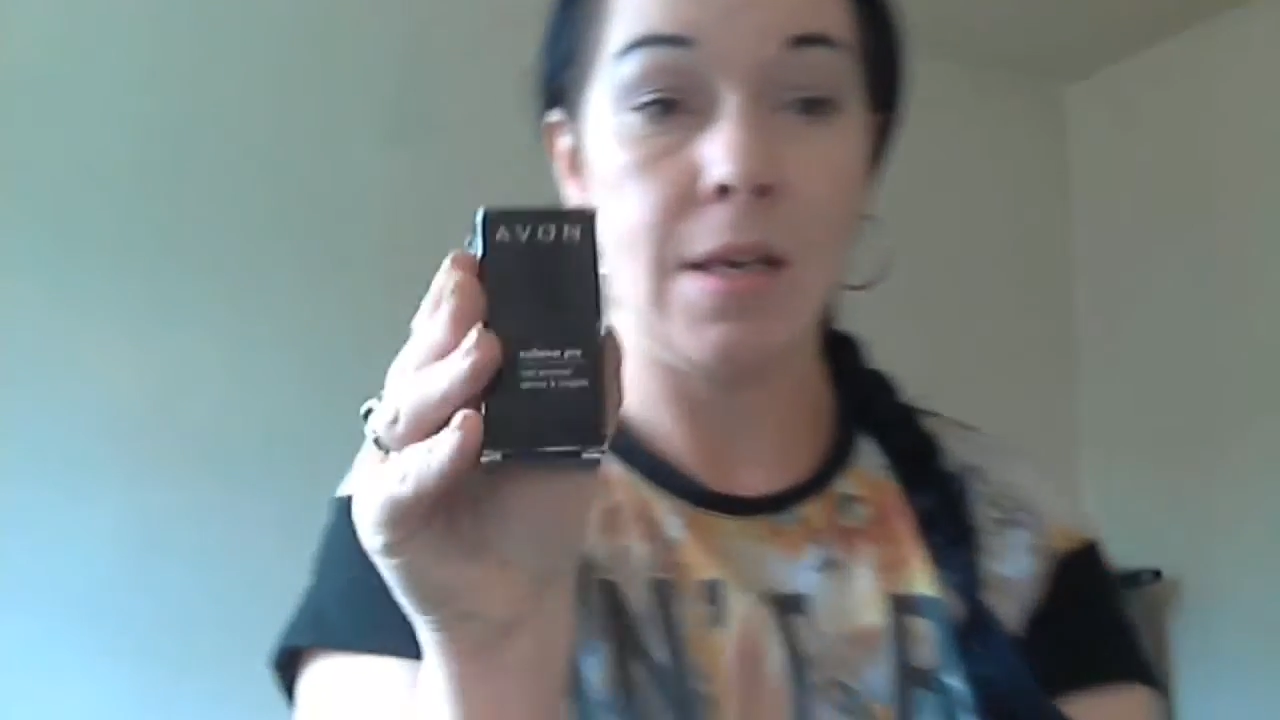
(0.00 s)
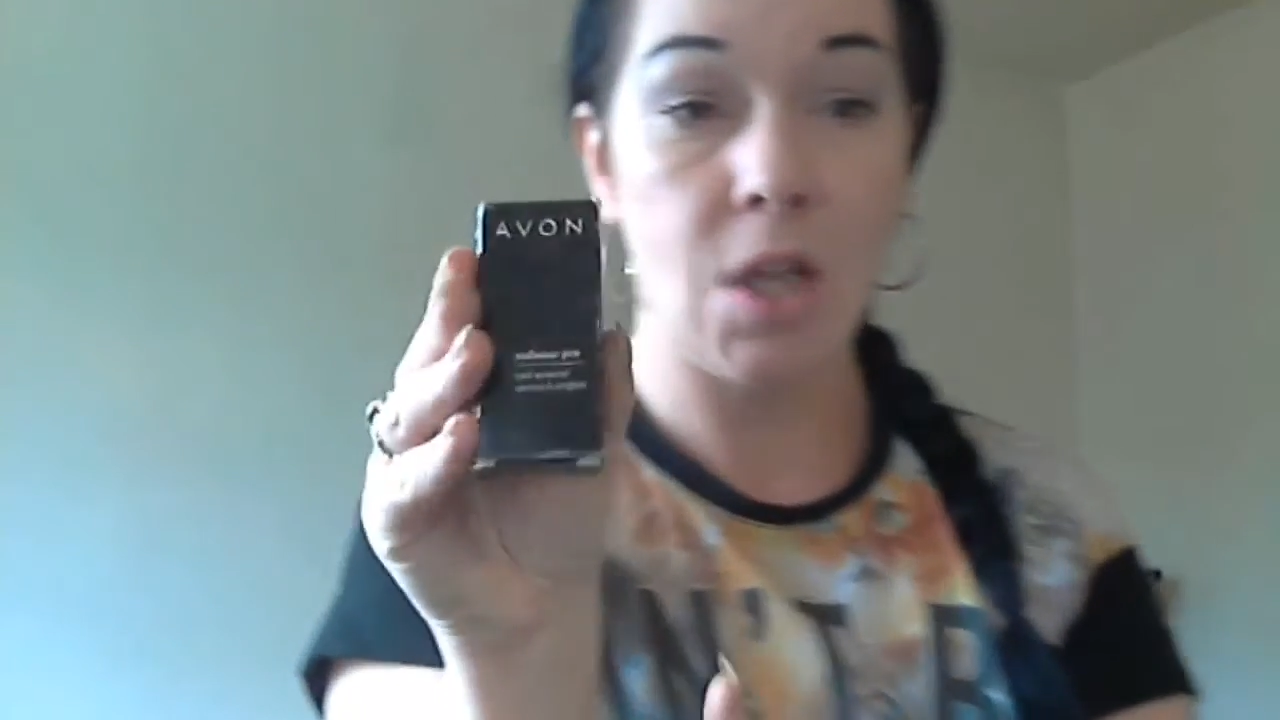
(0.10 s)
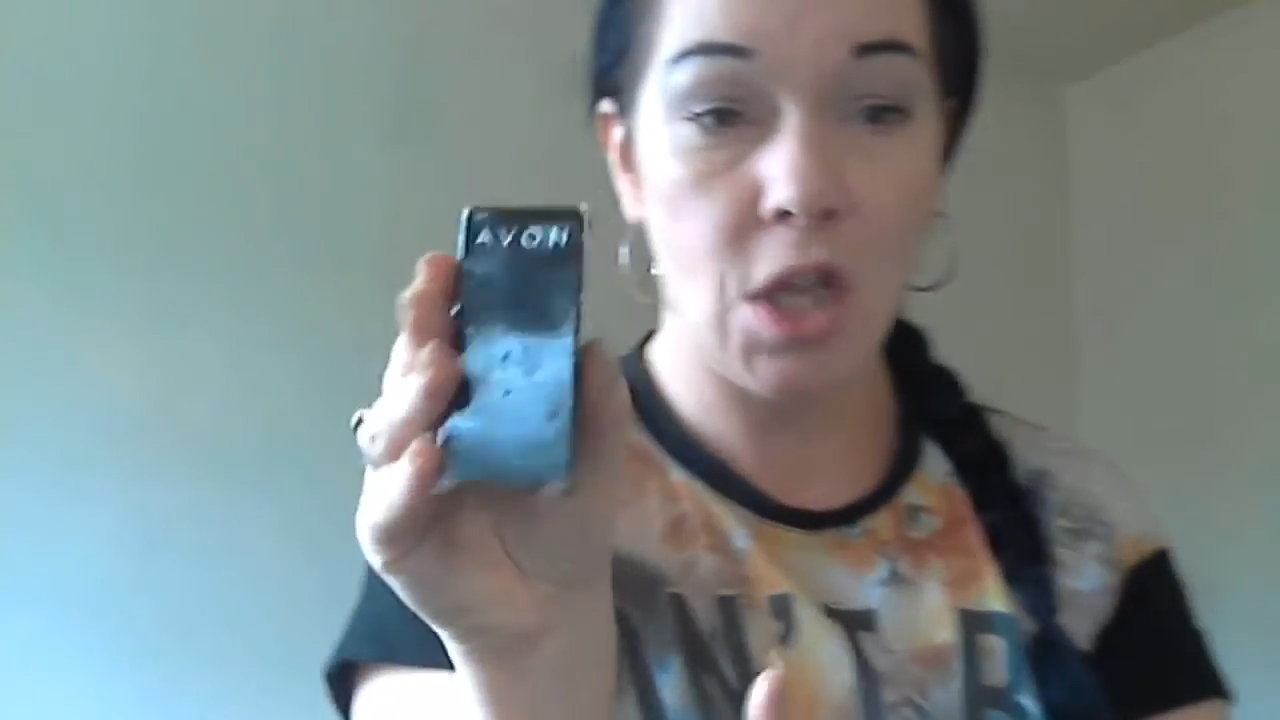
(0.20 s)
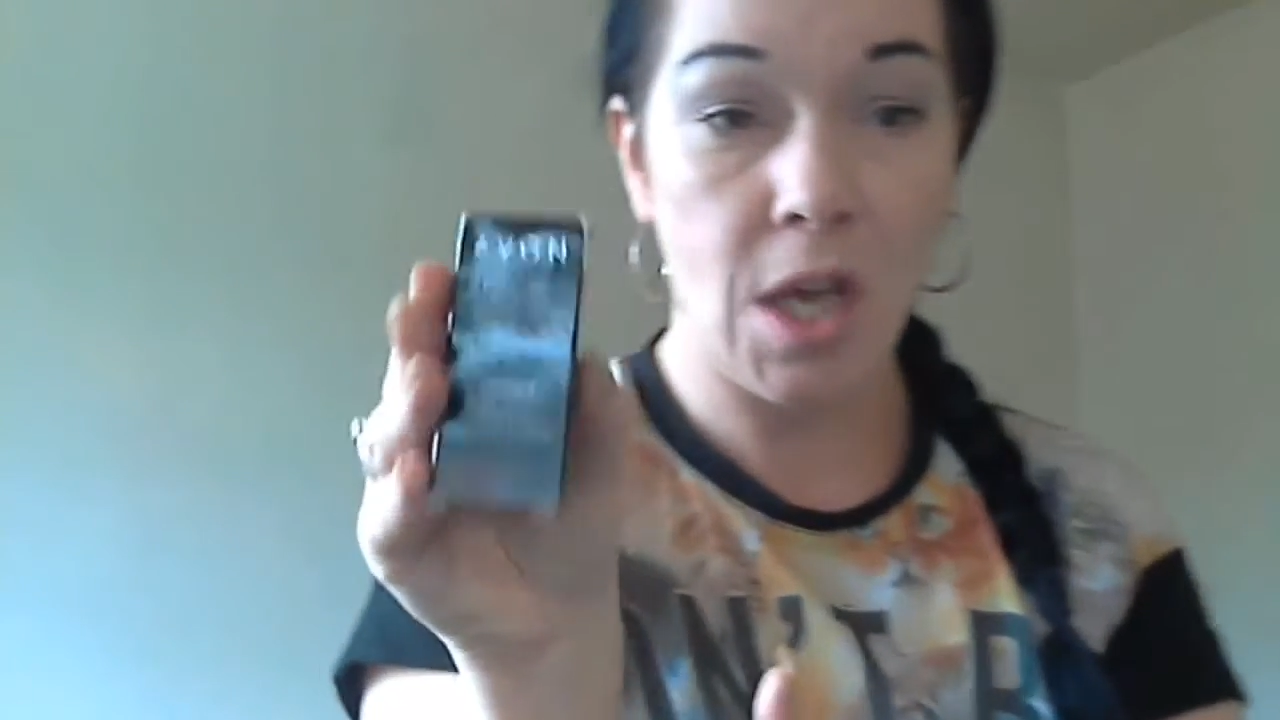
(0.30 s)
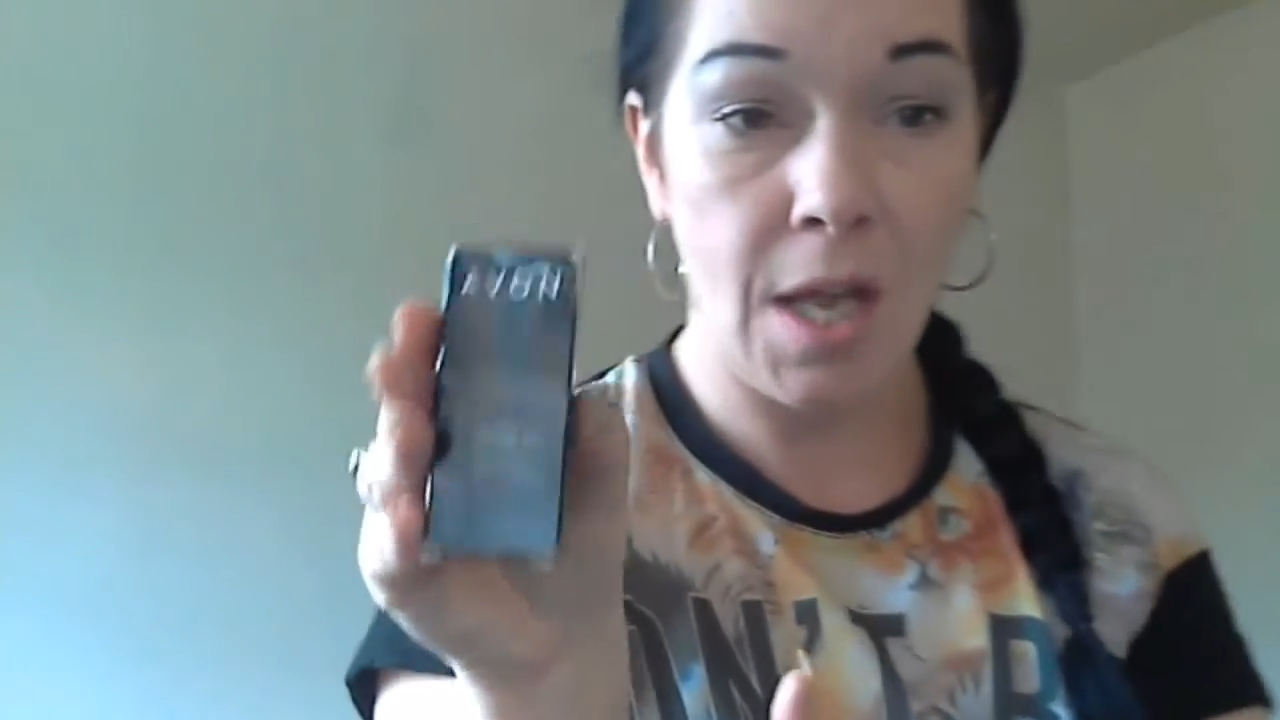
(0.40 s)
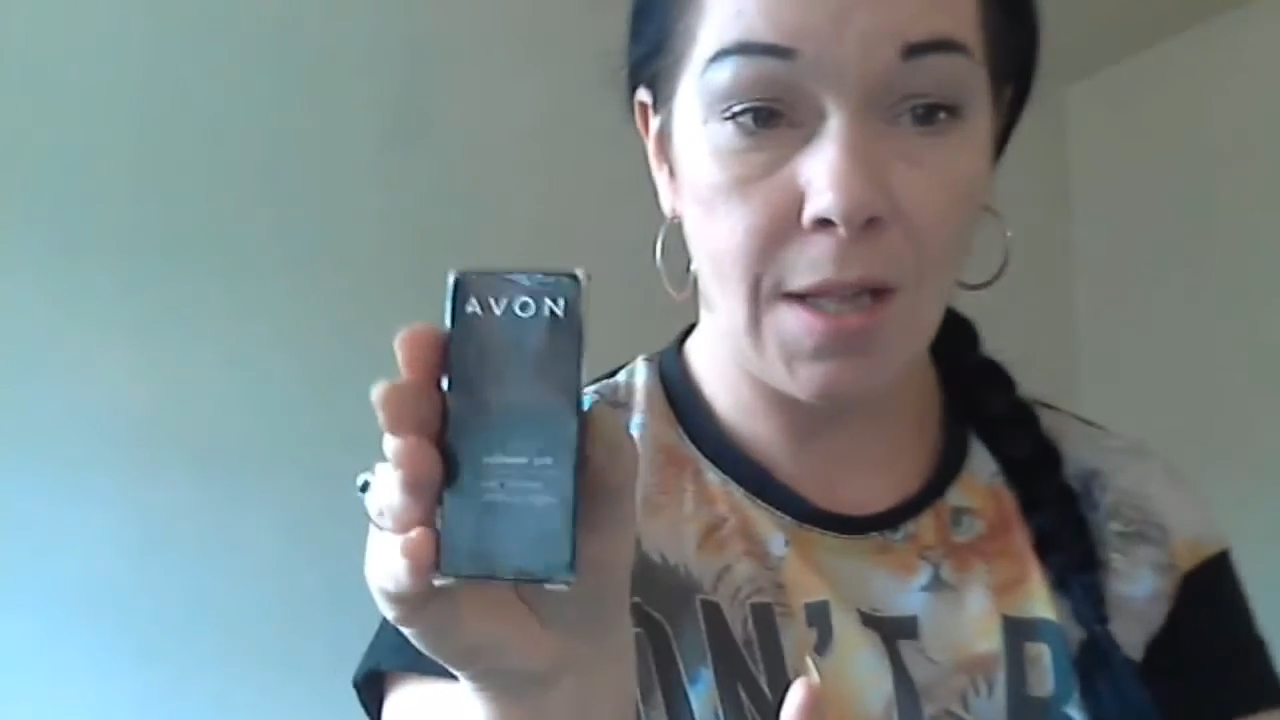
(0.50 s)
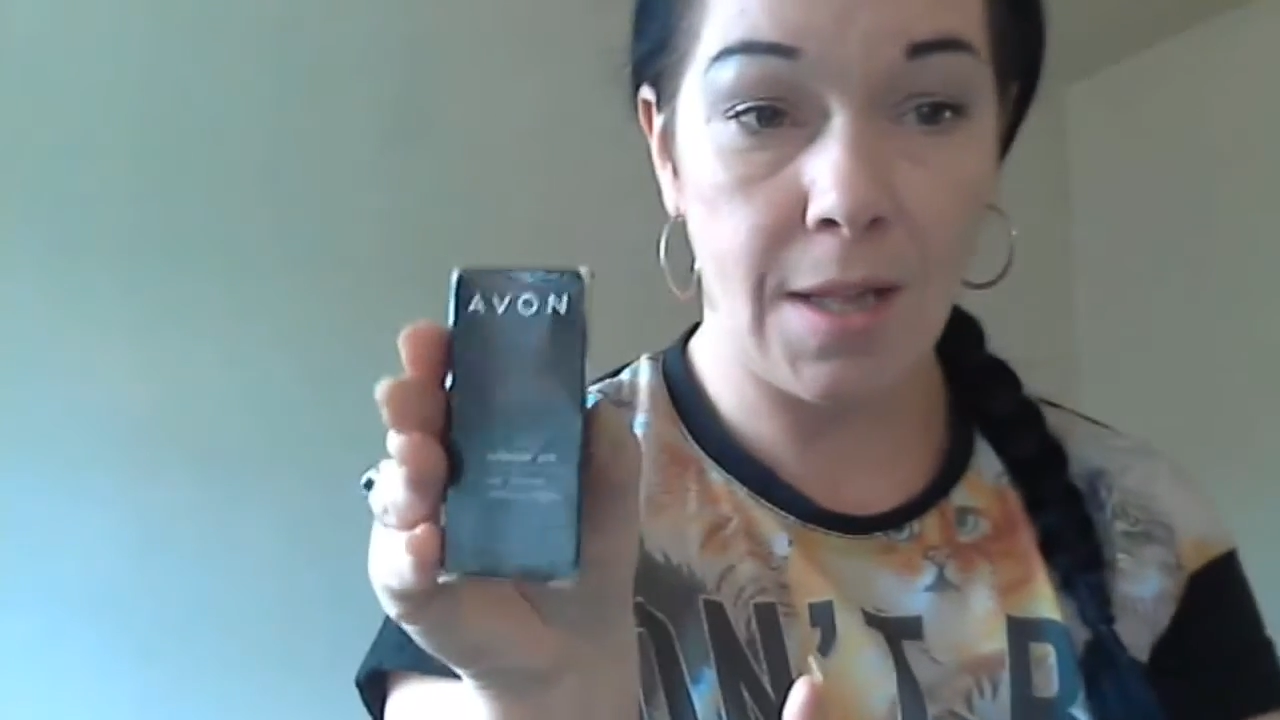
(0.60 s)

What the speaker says: the shade